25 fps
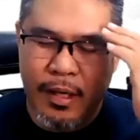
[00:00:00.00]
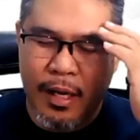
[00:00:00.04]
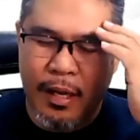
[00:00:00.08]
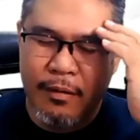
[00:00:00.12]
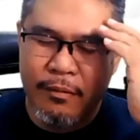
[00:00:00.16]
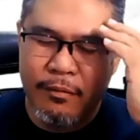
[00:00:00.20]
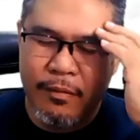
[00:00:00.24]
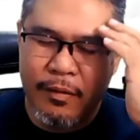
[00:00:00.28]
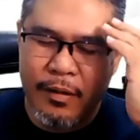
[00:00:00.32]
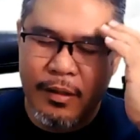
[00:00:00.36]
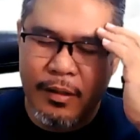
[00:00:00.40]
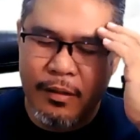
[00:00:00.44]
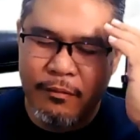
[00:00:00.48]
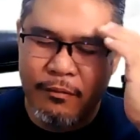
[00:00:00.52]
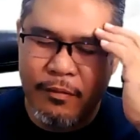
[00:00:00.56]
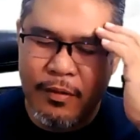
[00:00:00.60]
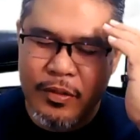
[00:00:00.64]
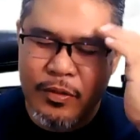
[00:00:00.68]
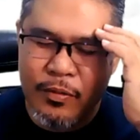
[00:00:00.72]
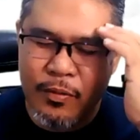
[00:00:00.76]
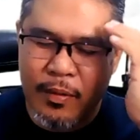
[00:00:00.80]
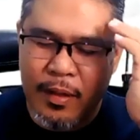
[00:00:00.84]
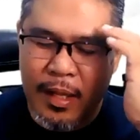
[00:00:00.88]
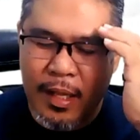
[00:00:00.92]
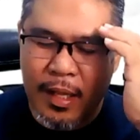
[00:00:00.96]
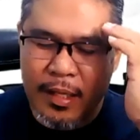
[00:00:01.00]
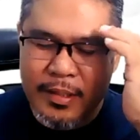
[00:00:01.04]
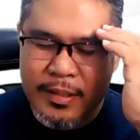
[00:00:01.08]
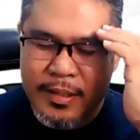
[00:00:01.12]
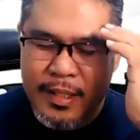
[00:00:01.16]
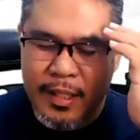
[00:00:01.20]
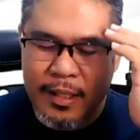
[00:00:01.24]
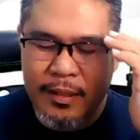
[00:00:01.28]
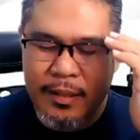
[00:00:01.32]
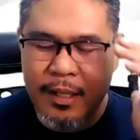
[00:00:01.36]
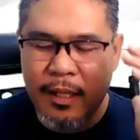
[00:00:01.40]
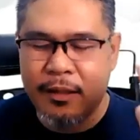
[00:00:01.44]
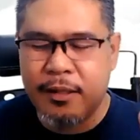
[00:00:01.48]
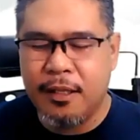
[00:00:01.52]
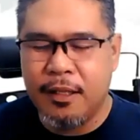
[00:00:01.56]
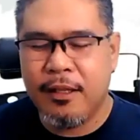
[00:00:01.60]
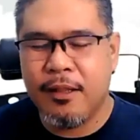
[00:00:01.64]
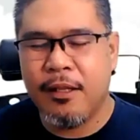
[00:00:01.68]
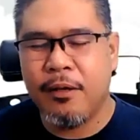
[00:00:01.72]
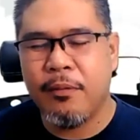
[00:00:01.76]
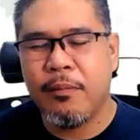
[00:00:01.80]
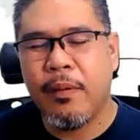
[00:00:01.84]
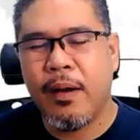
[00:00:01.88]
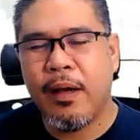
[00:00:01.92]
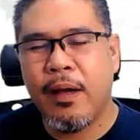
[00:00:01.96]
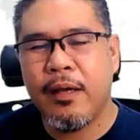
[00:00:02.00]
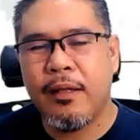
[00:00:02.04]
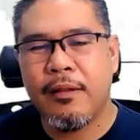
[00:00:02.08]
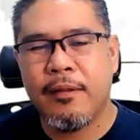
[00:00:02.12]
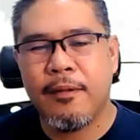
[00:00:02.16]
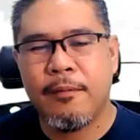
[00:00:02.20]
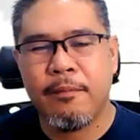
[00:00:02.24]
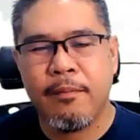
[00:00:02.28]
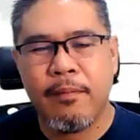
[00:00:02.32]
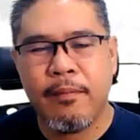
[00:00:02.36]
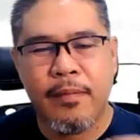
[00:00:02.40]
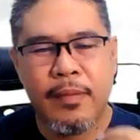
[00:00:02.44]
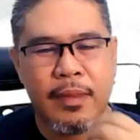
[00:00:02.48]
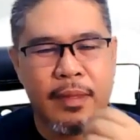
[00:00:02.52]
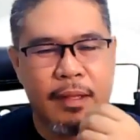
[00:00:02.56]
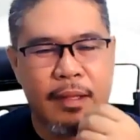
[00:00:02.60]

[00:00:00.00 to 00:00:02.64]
having, visualizing that in the mind,